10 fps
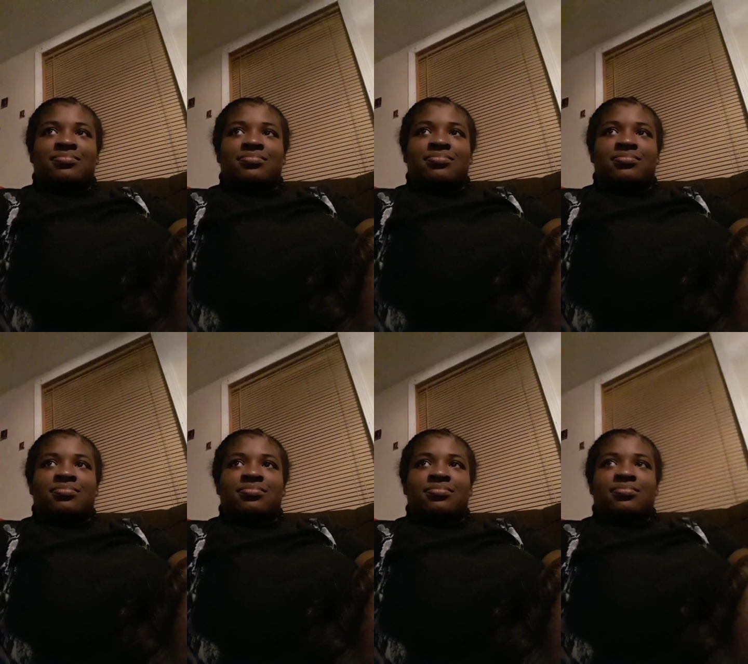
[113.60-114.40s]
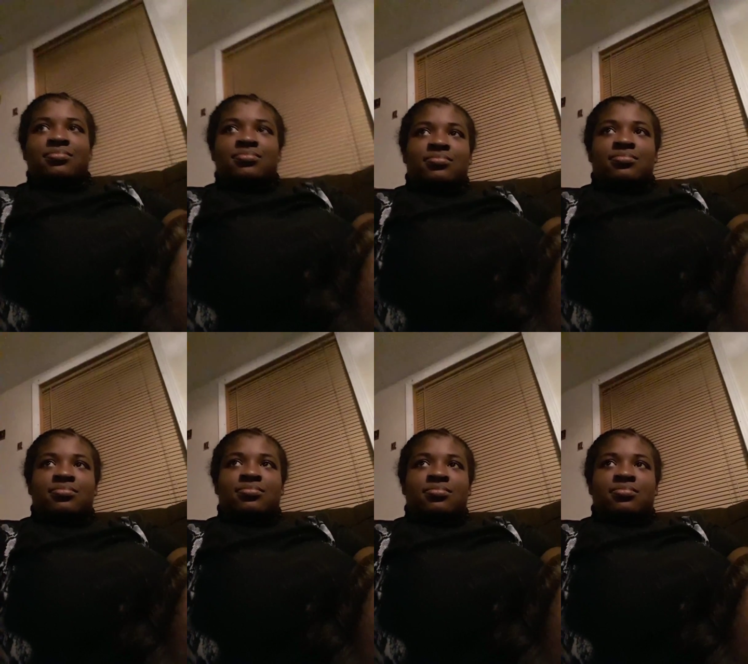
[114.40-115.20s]

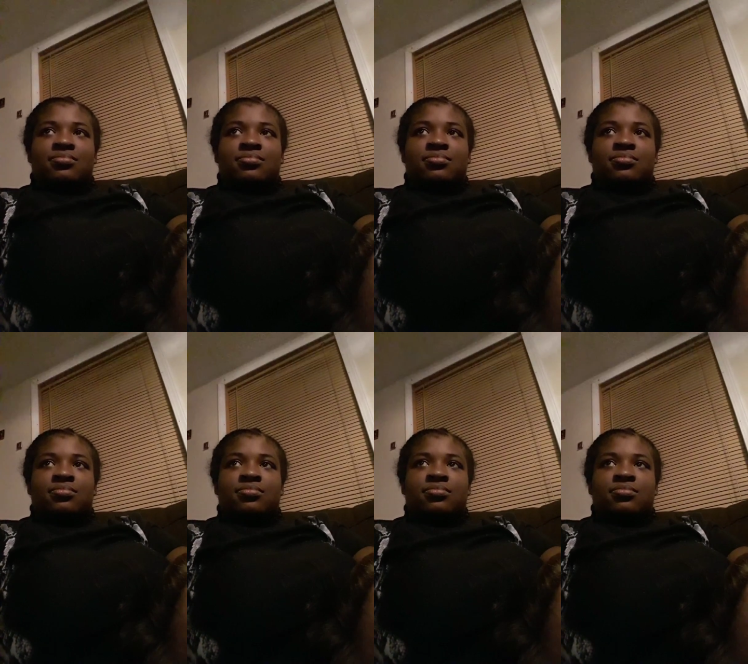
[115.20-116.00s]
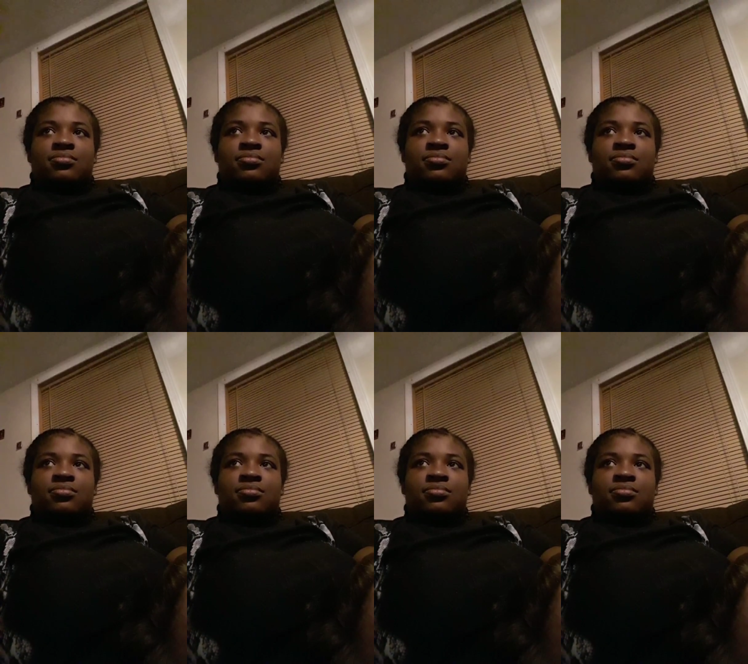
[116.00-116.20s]
(silence)